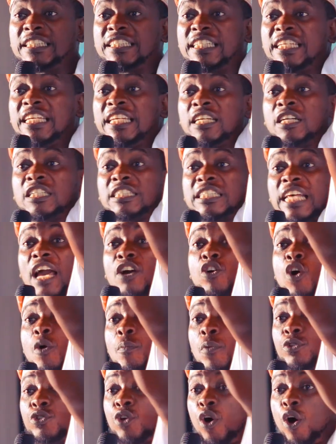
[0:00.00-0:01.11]
The
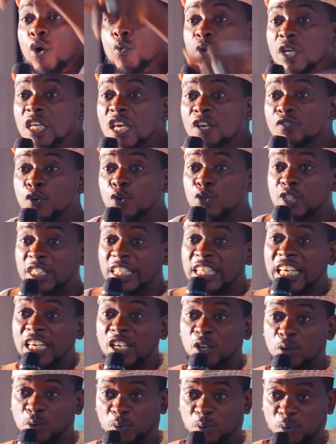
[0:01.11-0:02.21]
psychomotor will give you
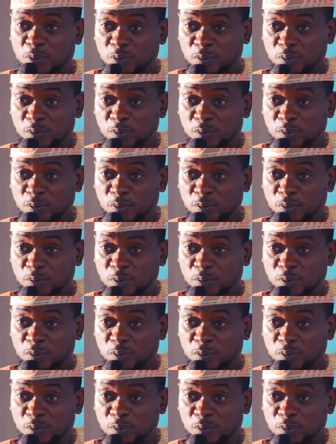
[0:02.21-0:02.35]
skill.